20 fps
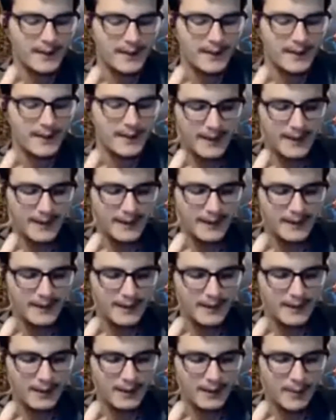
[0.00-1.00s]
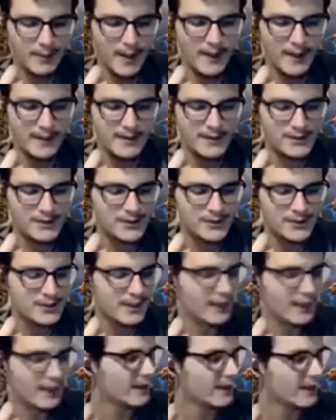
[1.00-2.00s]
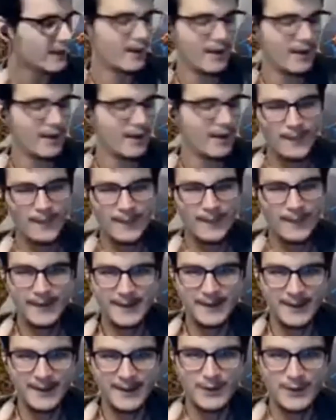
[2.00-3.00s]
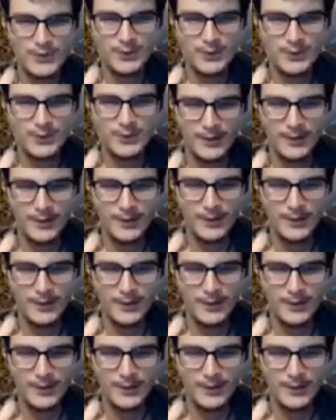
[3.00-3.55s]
that our body is just like, all right, here's one more.